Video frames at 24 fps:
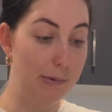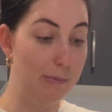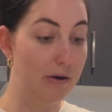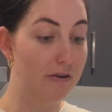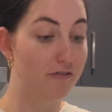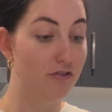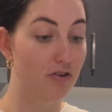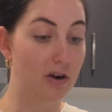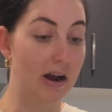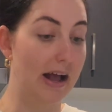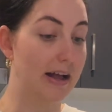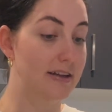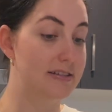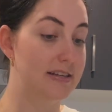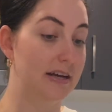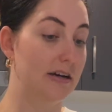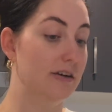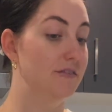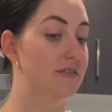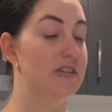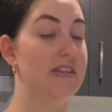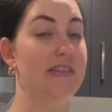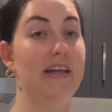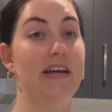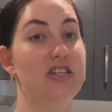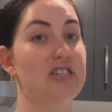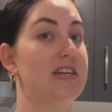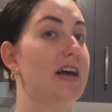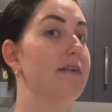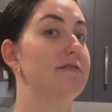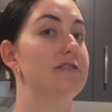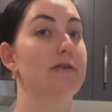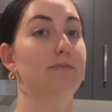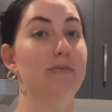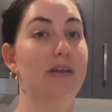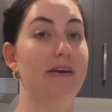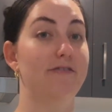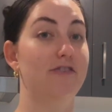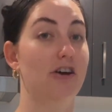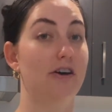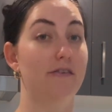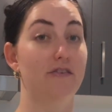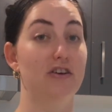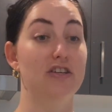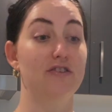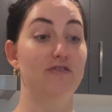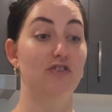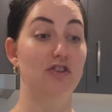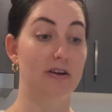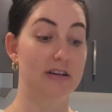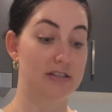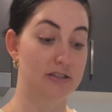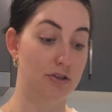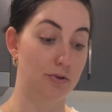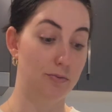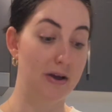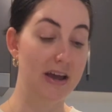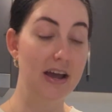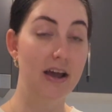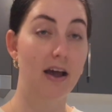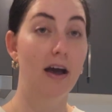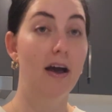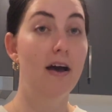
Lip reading: for ourselves and then just have some leftovers for the rest of the week.